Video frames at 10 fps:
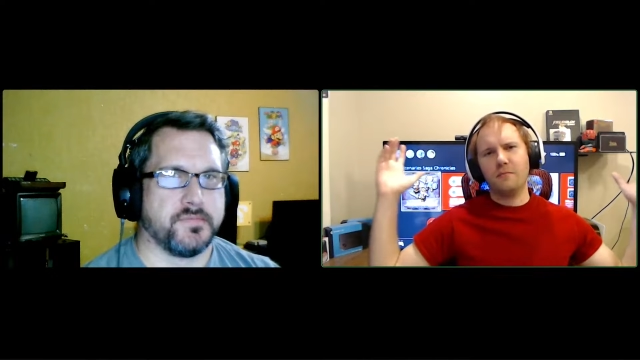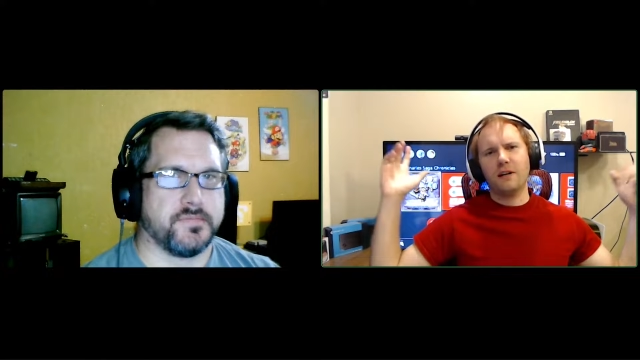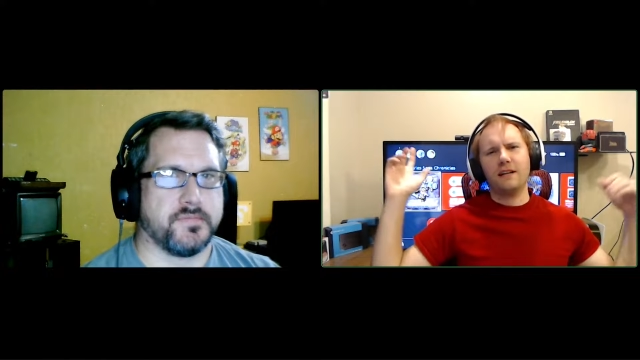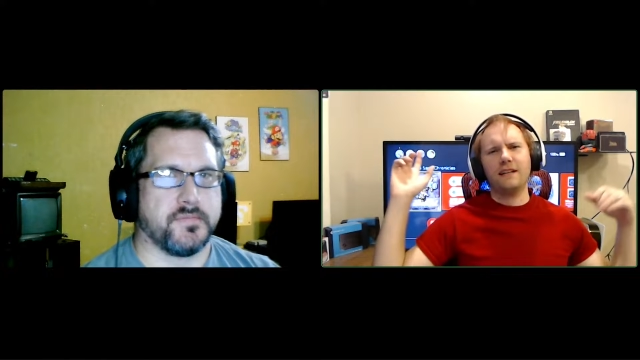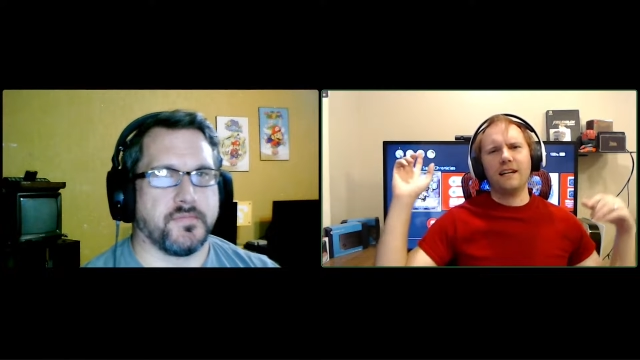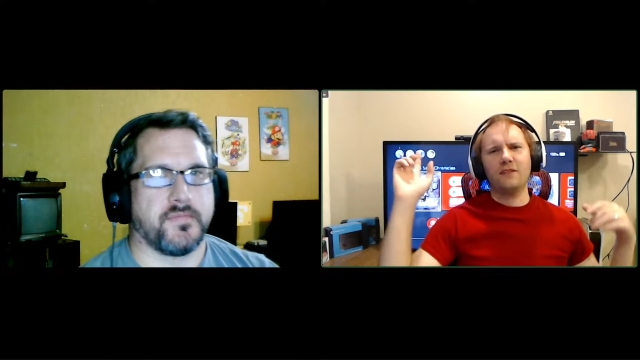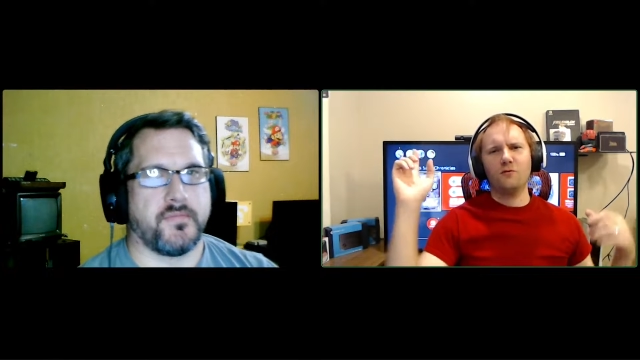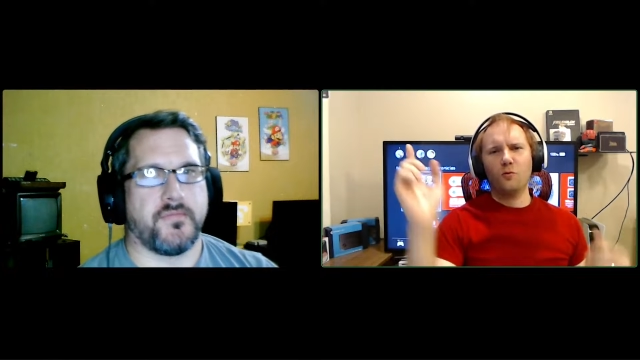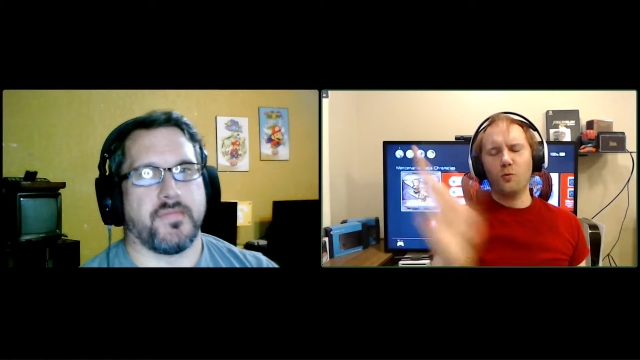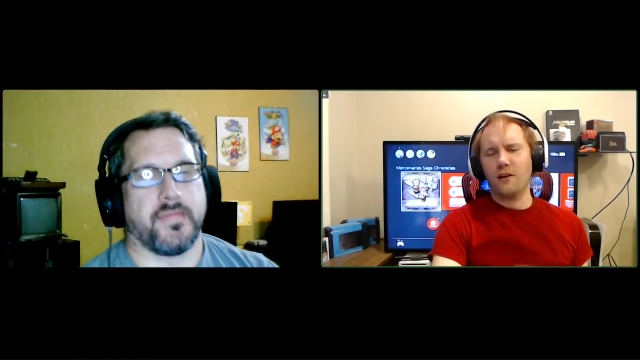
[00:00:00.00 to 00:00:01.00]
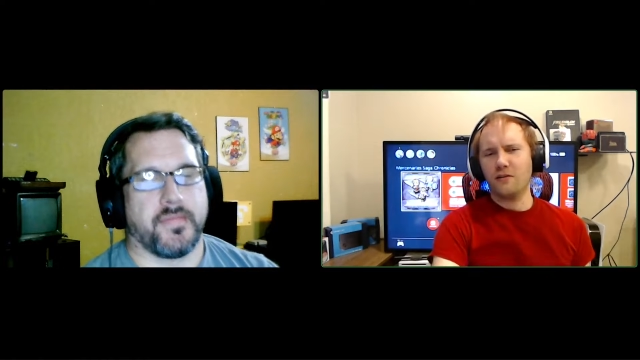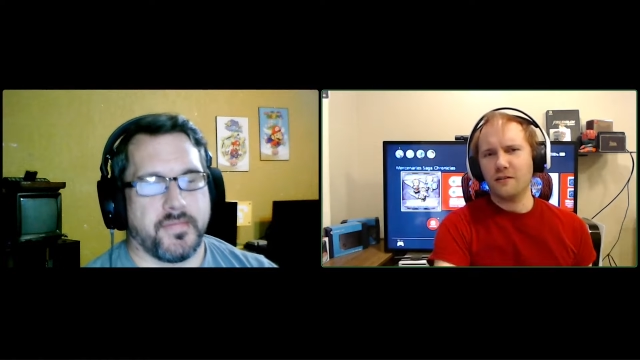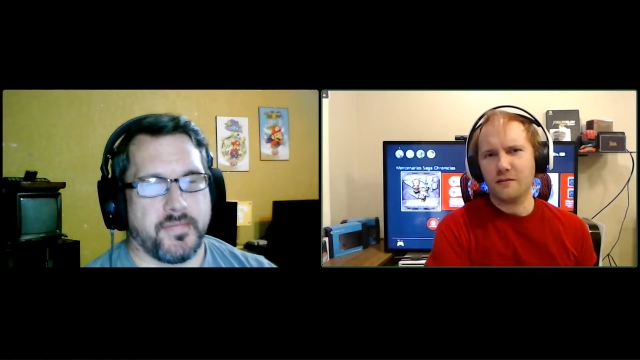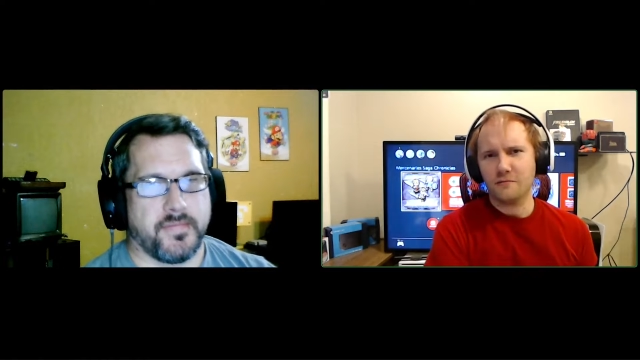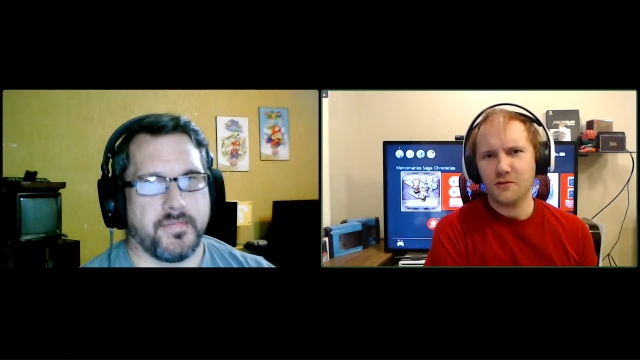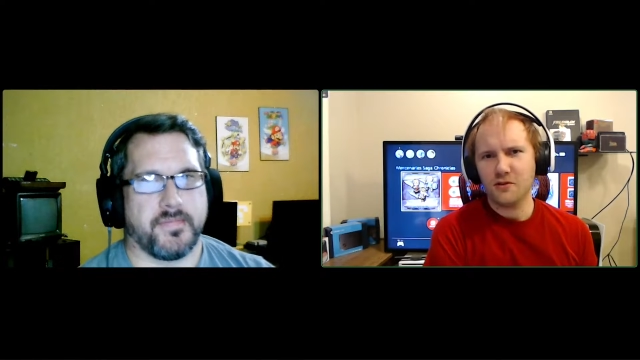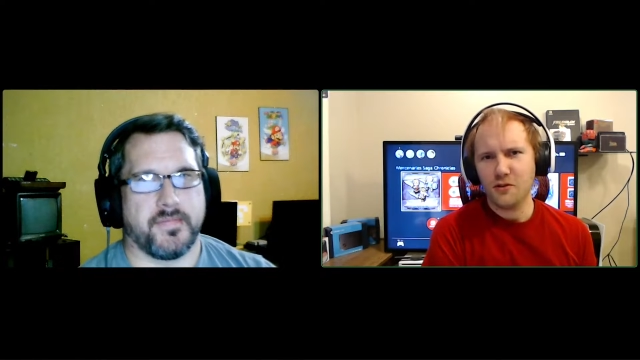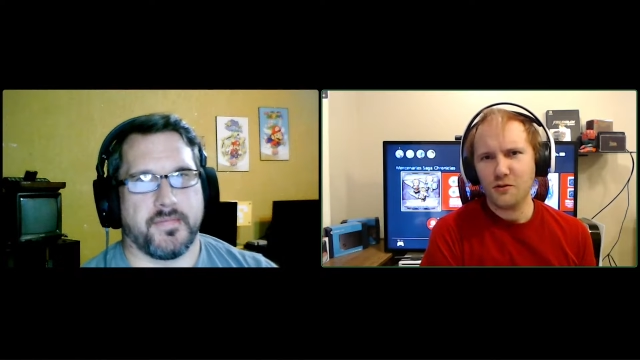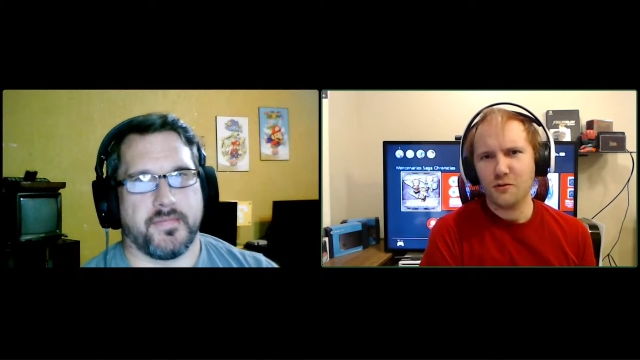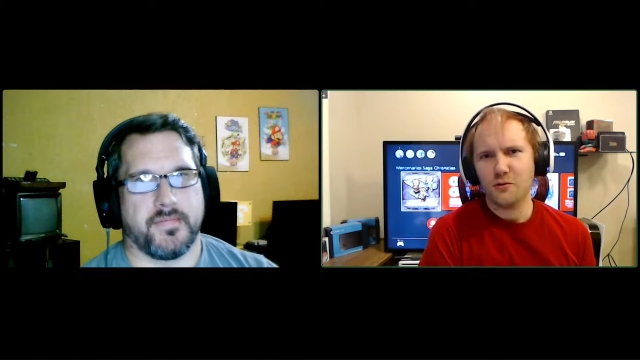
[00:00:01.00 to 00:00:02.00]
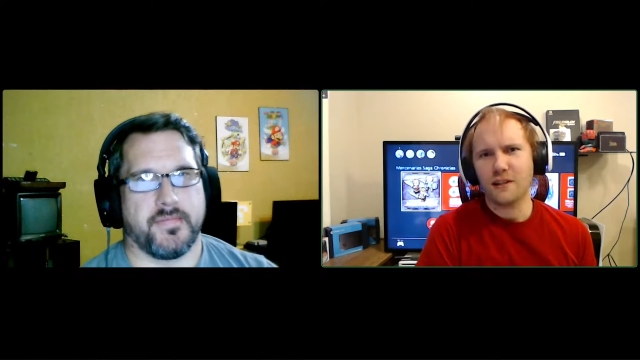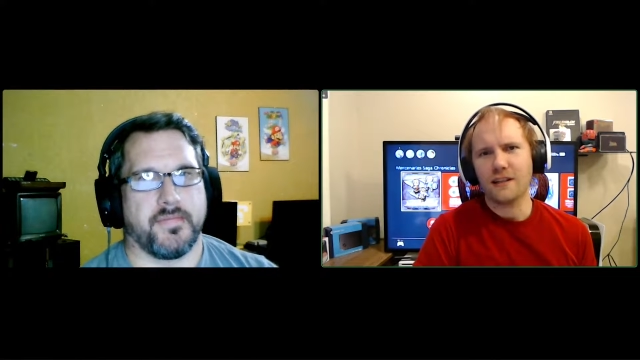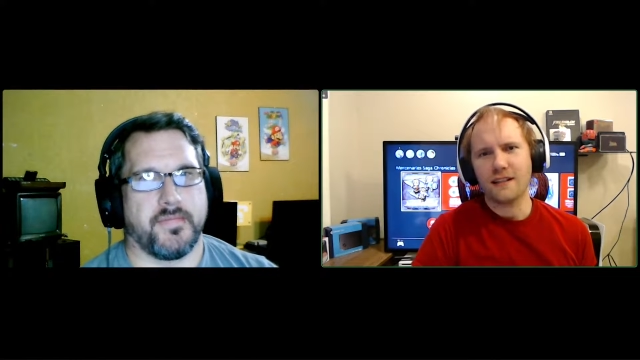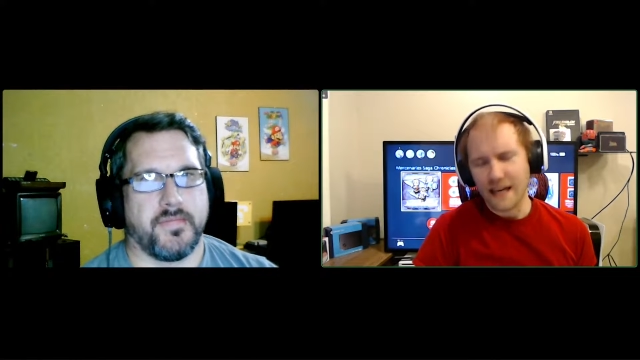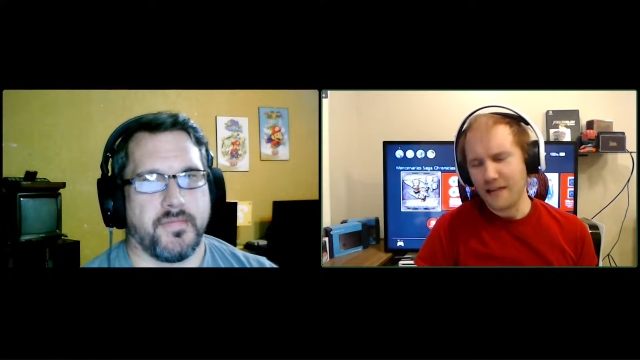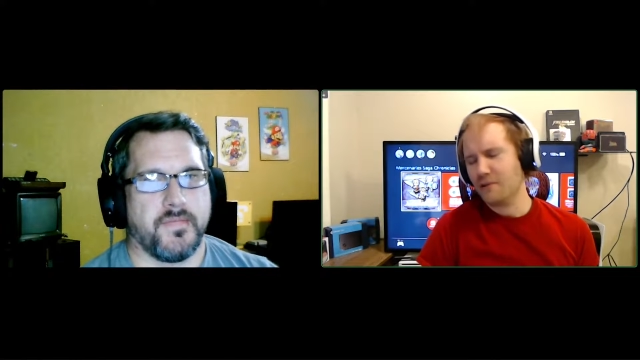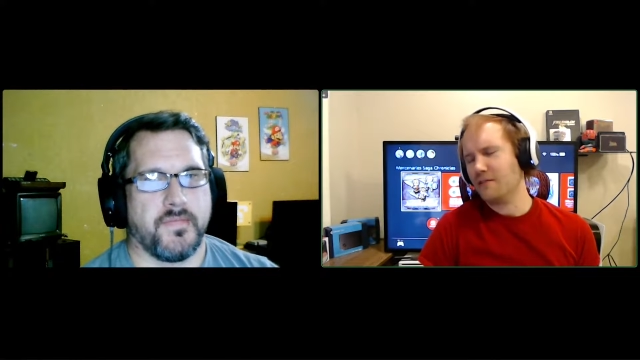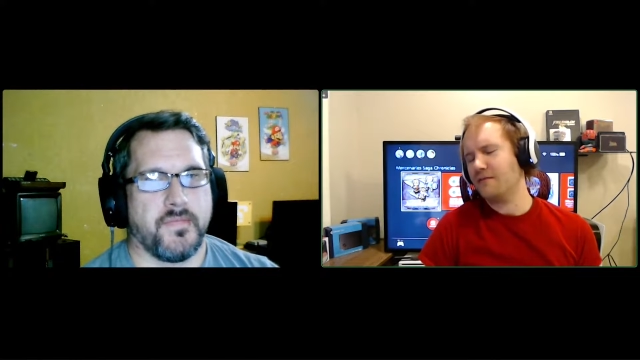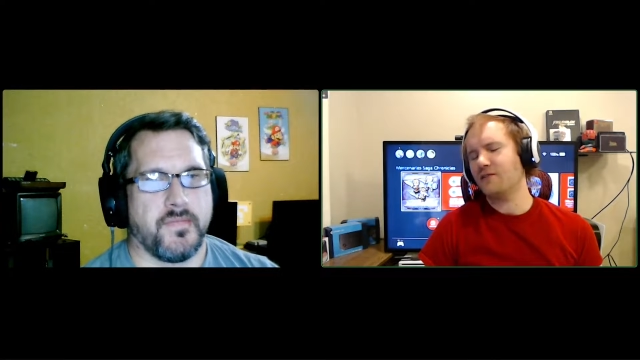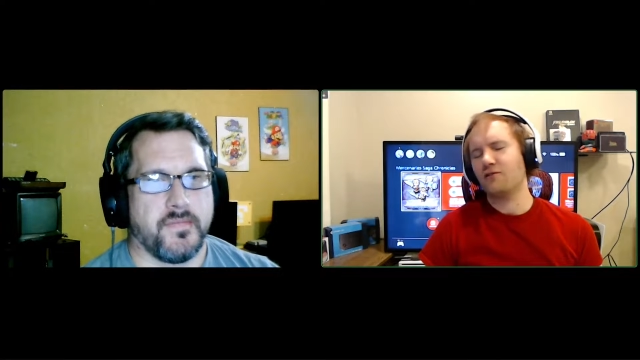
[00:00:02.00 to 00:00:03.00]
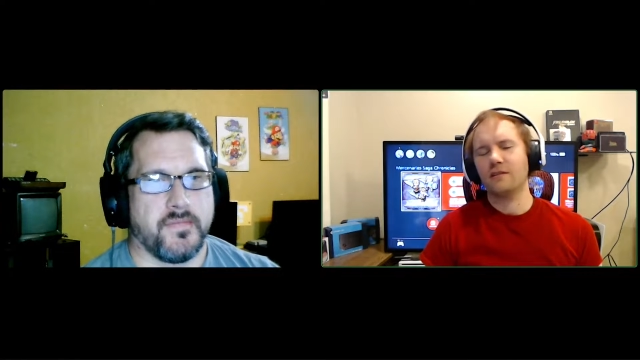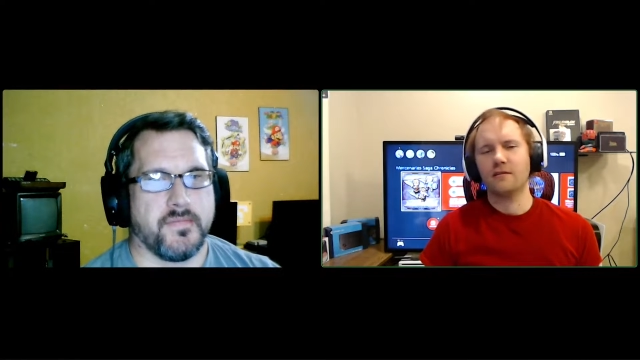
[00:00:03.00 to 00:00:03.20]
Speaker 1: everybody, and welcome to Gamer